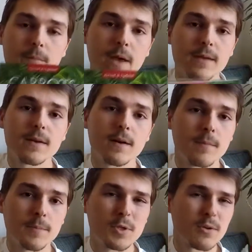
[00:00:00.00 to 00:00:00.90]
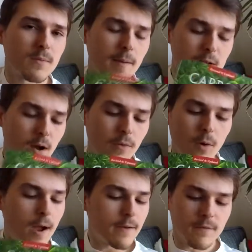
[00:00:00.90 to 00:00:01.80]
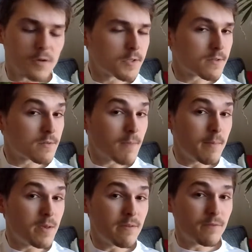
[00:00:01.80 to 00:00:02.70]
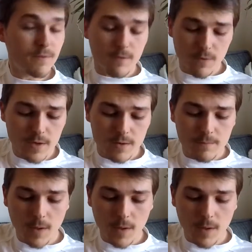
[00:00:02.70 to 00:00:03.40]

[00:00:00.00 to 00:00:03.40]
And um, I'm sure there might be online versions, maybe even for free.